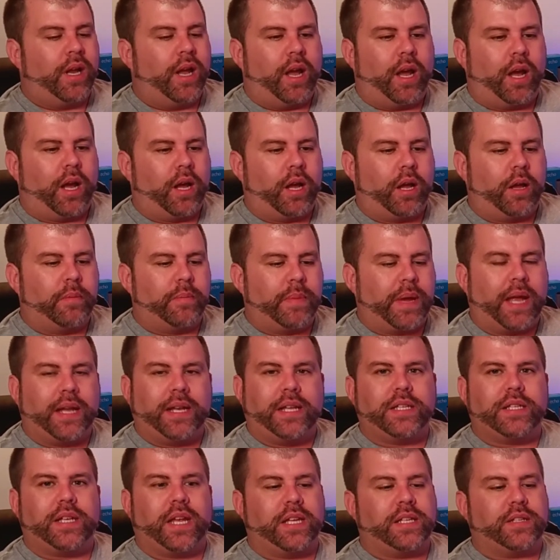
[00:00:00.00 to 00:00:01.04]
And
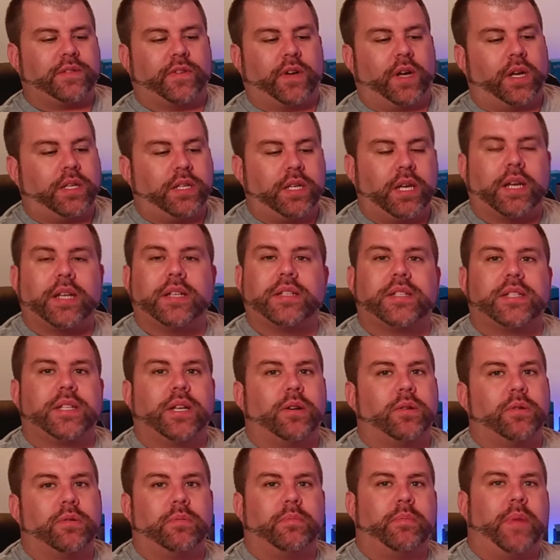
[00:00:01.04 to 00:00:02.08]
it's fine. You can
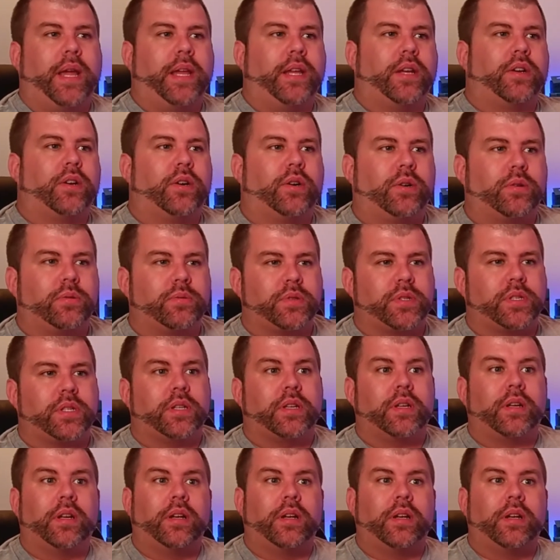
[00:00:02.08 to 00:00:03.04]
still make calls.